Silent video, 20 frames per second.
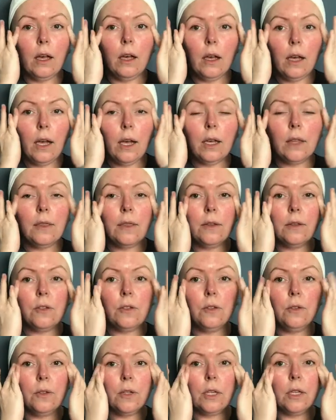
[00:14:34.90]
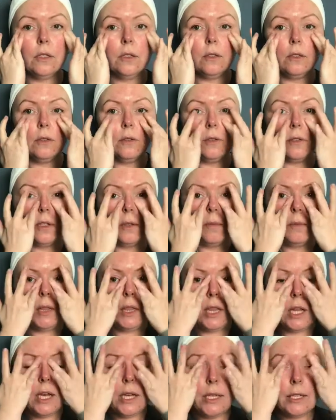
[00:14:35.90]
And you can do some
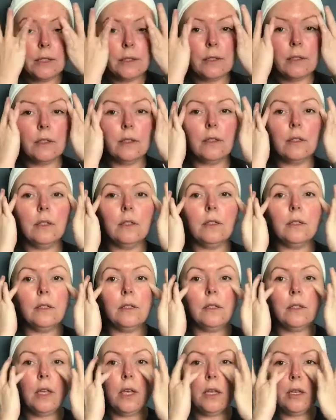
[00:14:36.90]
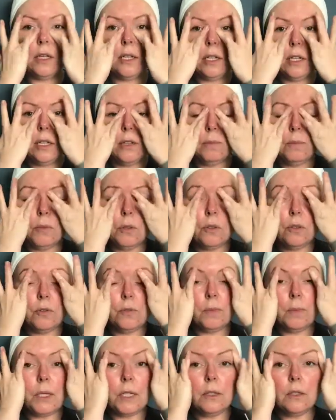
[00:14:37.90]
light circular
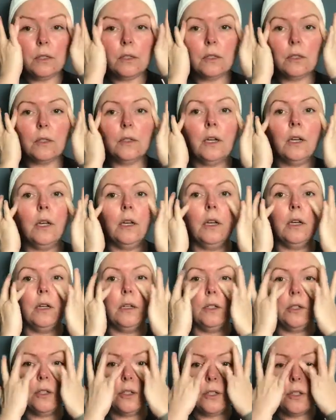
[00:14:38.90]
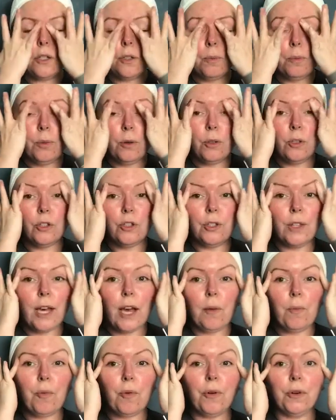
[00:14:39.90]
movements just to push
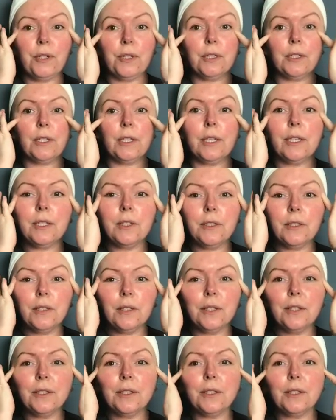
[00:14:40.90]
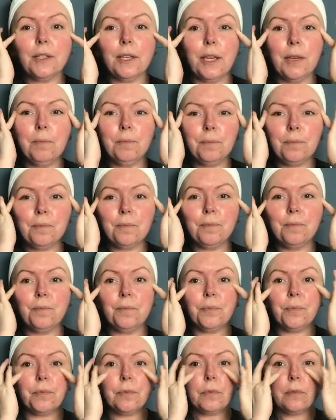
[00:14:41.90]
that product into the skin.
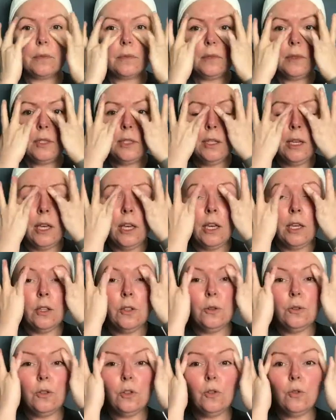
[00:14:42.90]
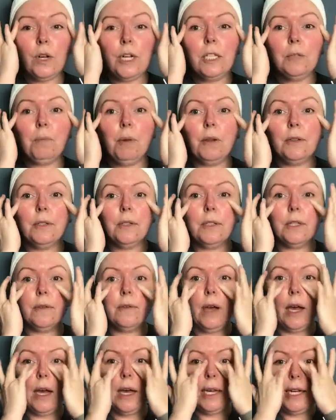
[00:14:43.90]
Your Stress Positive
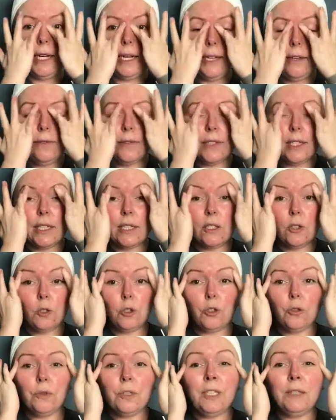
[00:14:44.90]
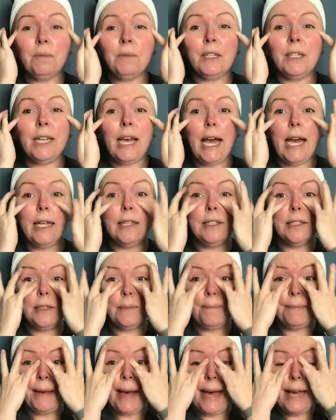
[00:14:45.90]
Eye Lift is a treatment and a
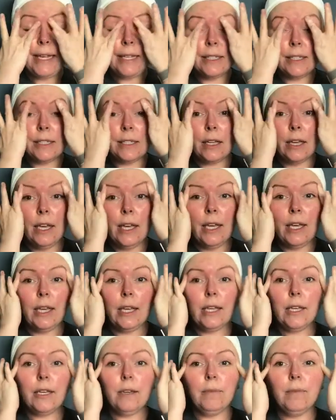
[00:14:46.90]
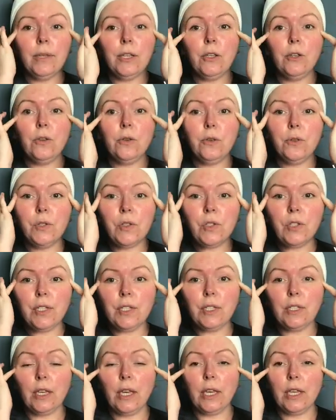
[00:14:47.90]
mask. It can be used
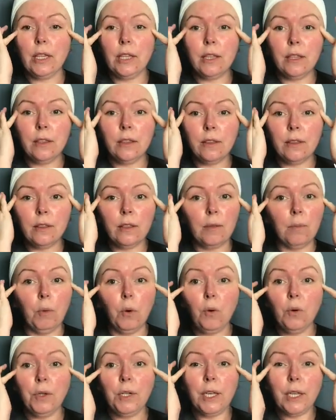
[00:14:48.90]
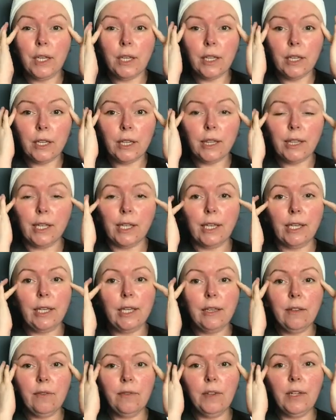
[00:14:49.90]
in the morning, in the
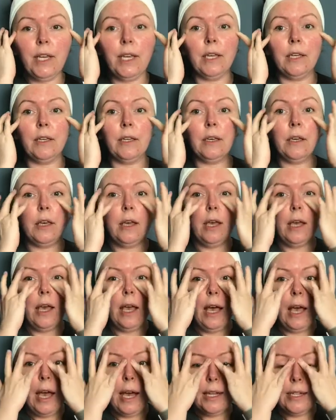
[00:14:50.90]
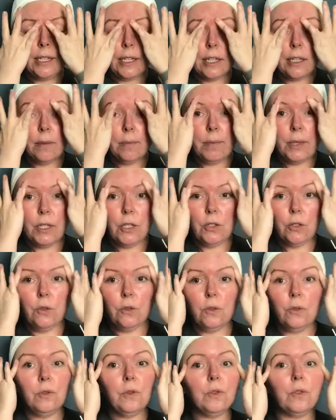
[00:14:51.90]
evening, and it can be
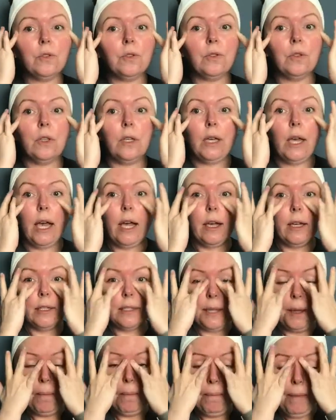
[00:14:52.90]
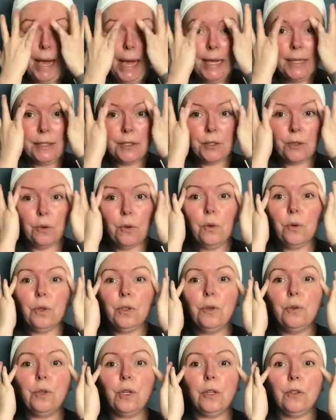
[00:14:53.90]
used as a mask or
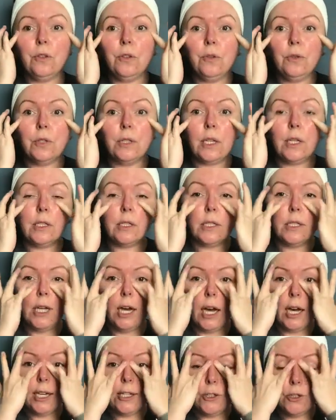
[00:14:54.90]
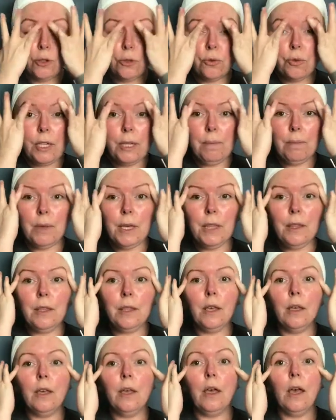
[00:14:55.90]
you can use it as an eye treatment
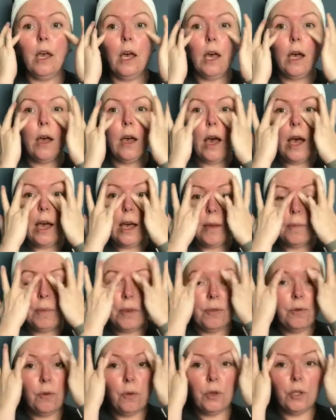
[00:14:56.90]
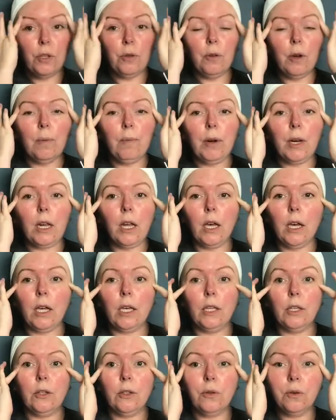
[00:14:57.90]
before you
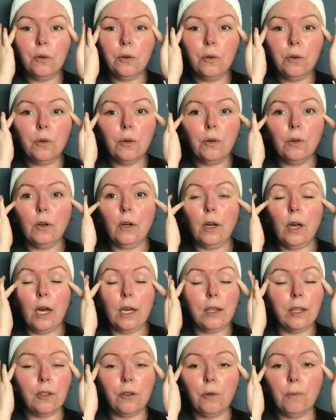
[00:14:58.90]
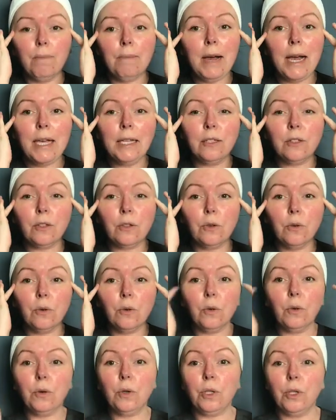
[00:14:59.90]
apply either your mask
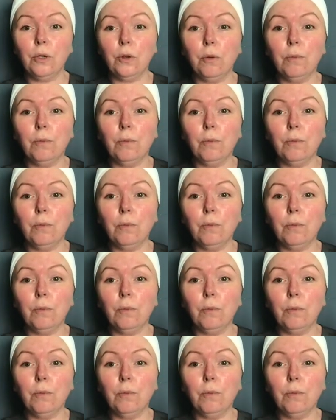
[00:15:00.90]
or your